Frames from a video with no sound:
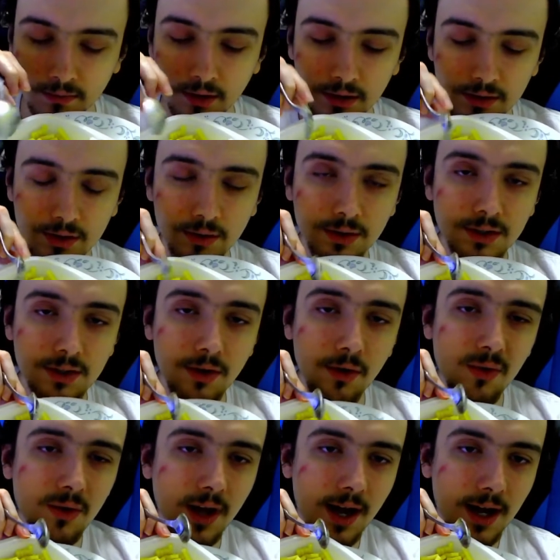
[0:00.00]
So it's
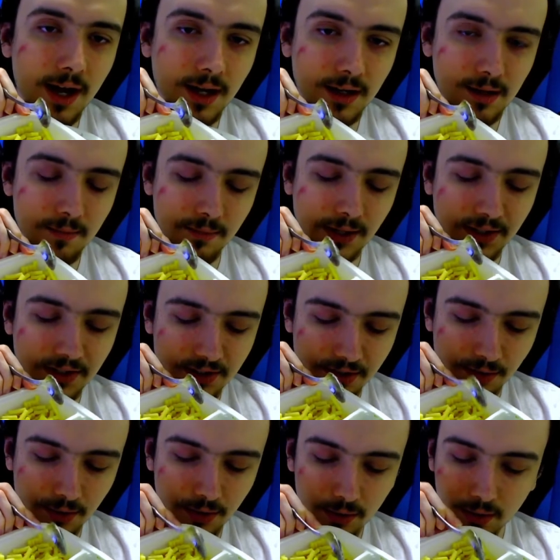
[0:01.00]
okay. It meets the
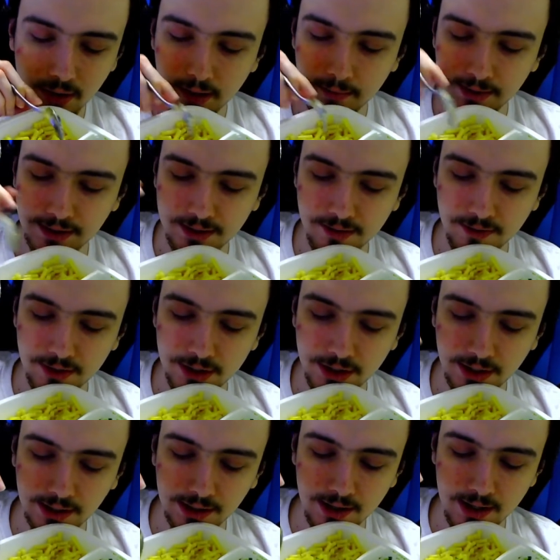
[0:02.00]
requirement of a
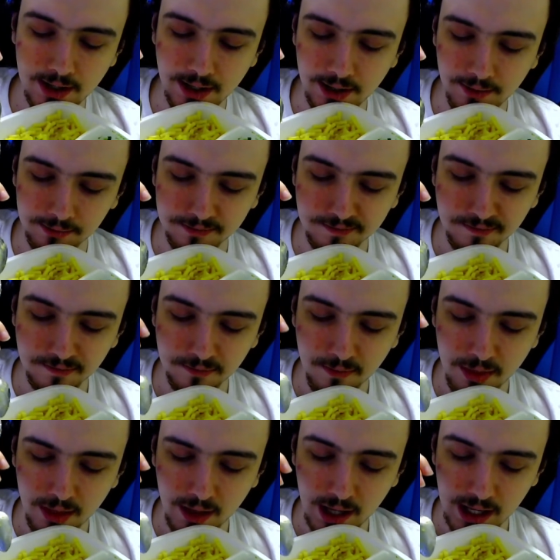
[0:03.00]
chicken nugget.
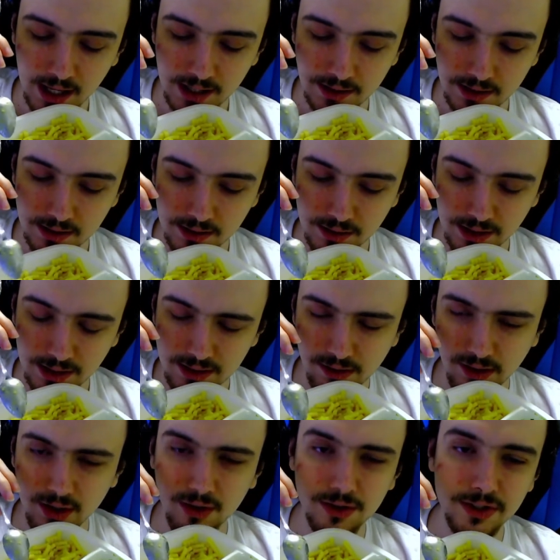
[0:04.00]
It's a
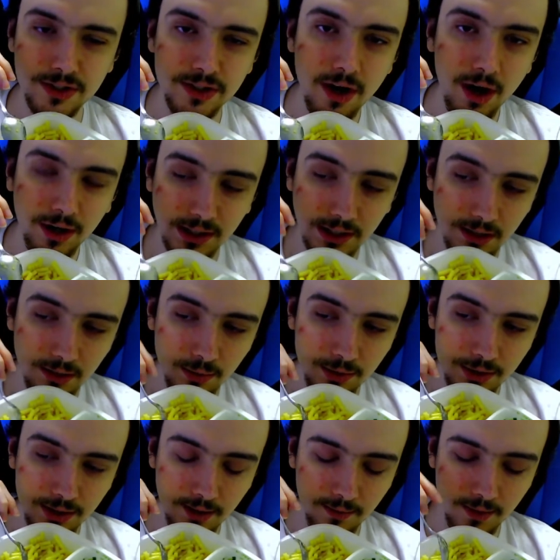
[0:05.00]
little soggy, which
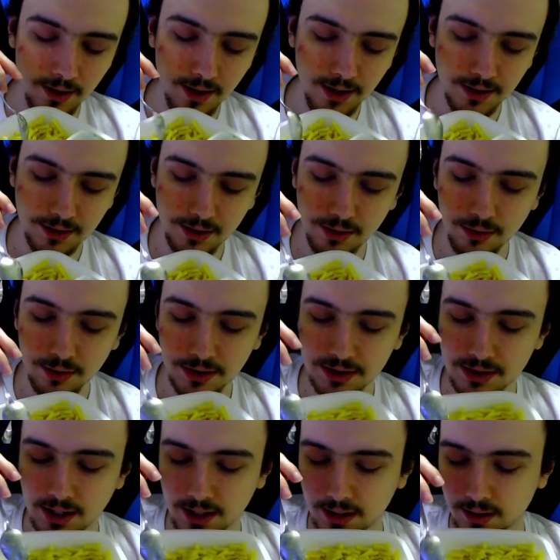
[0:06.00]
I'm not too
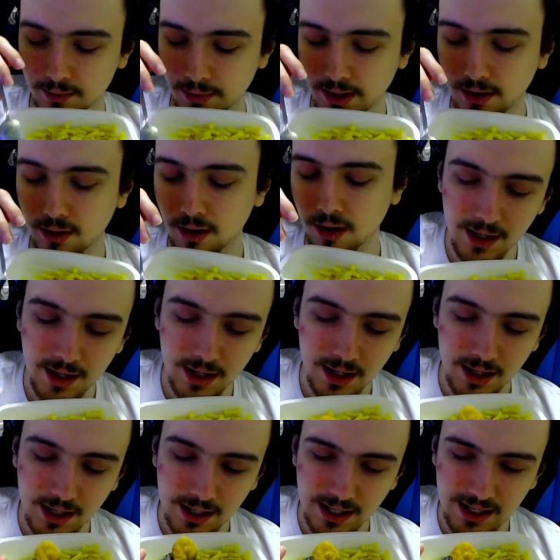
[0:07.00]
excited about.
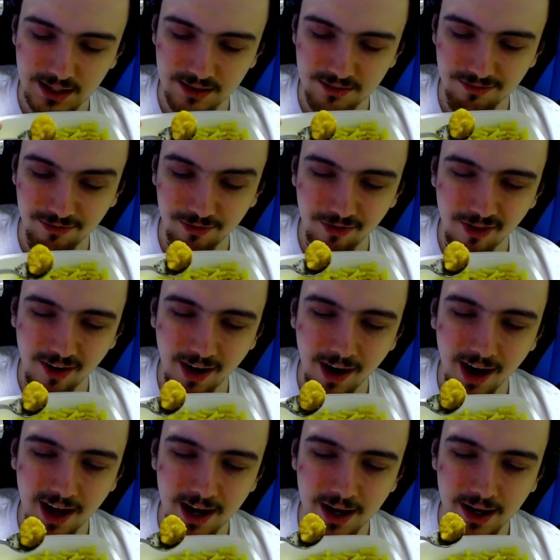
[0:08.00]
It's
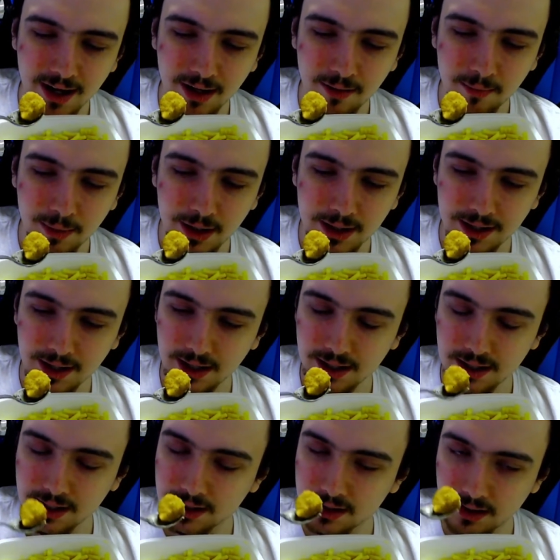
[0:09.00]
fine, but
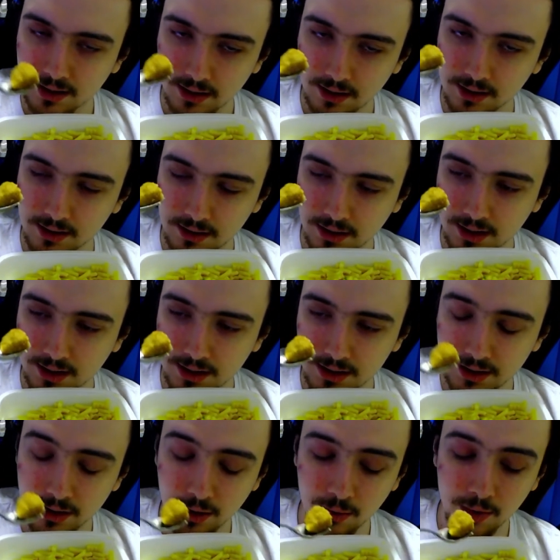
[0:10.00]
it's
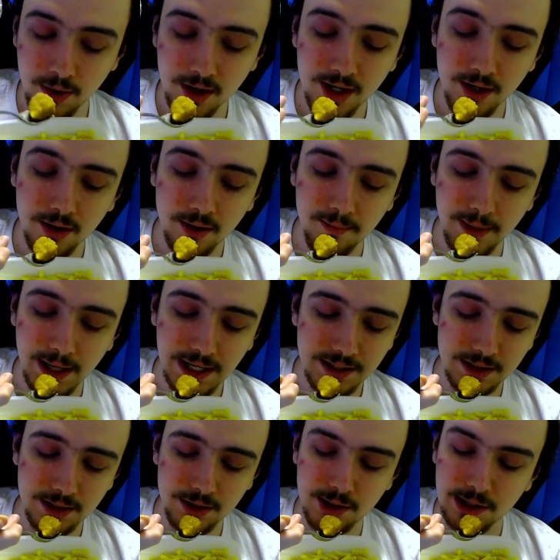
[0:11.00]
nowhere near the
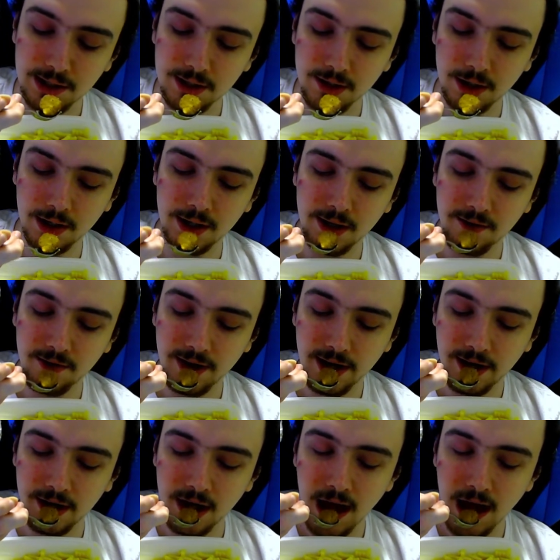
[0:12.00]
best chicken nugget I've had.